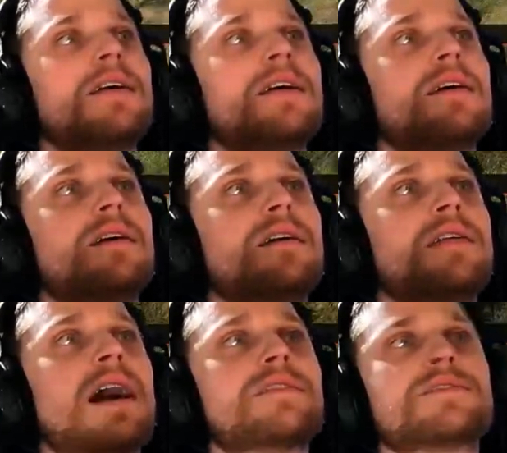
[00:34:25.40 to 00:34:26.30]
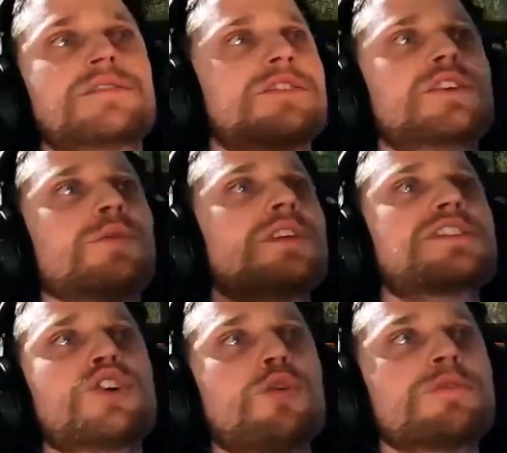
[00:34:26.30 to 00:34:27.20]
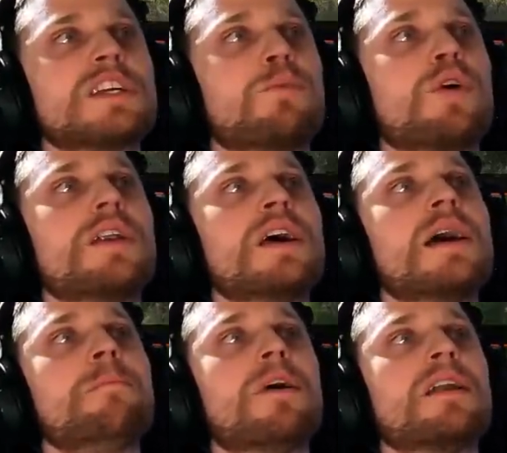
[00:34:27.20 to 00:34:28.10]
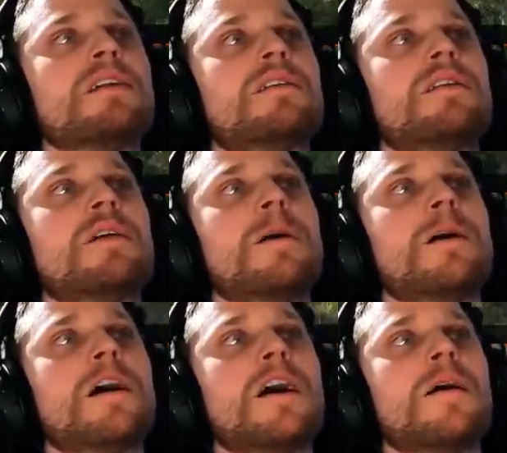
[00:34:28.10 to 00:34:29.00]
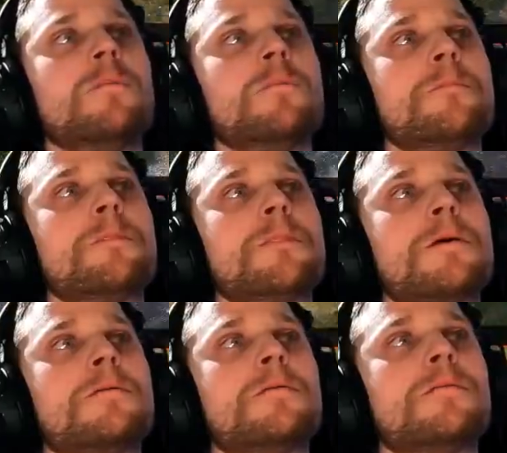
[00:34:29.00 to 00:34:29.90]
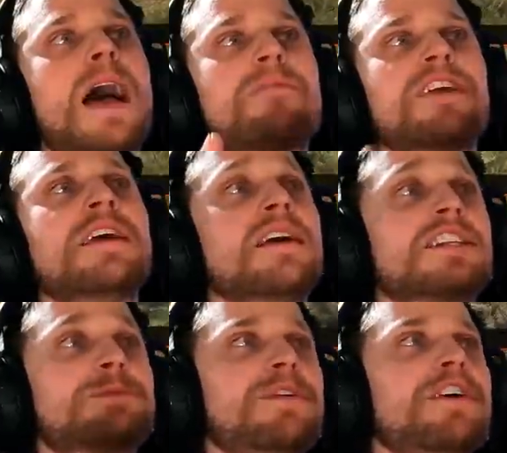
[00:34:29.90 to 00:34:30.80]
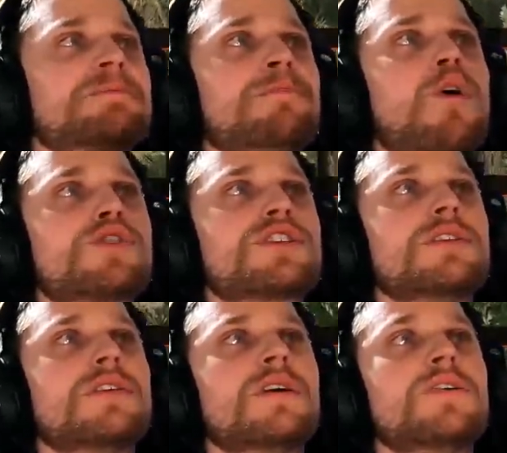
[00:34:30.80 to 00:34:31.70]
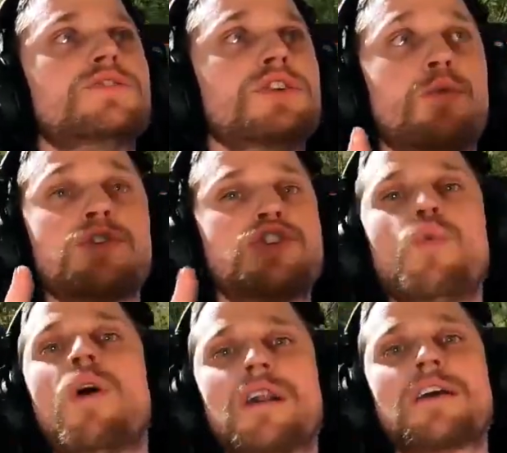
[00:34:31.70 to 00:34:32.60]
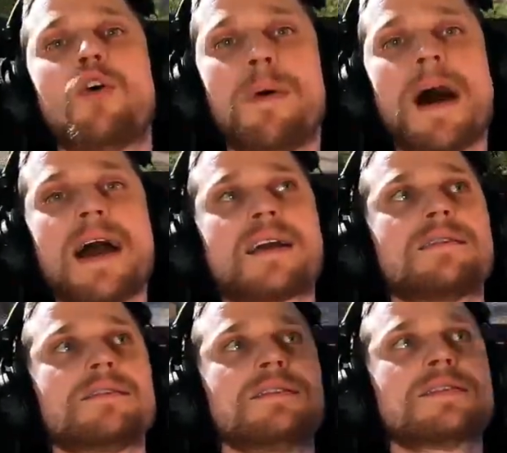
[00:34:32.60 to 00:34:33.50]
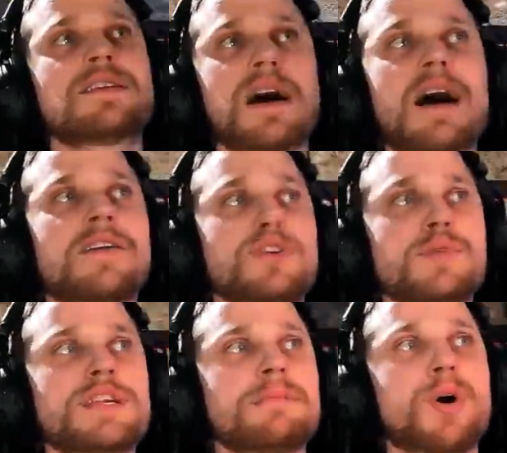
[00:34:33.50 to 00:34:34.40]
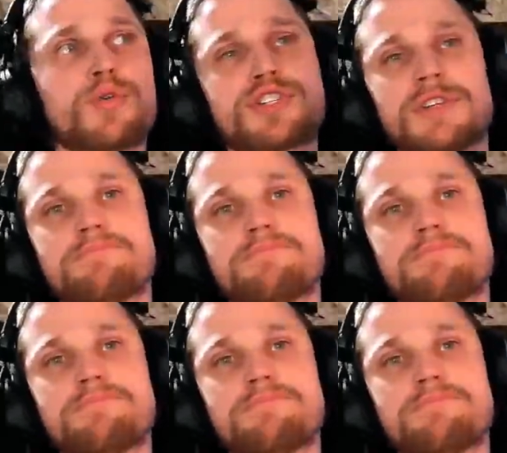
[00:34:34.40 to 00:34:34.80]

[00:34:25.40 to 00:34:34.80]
and not so you don't disturb someone. But having experienced motion, would you want to go back to not using motion?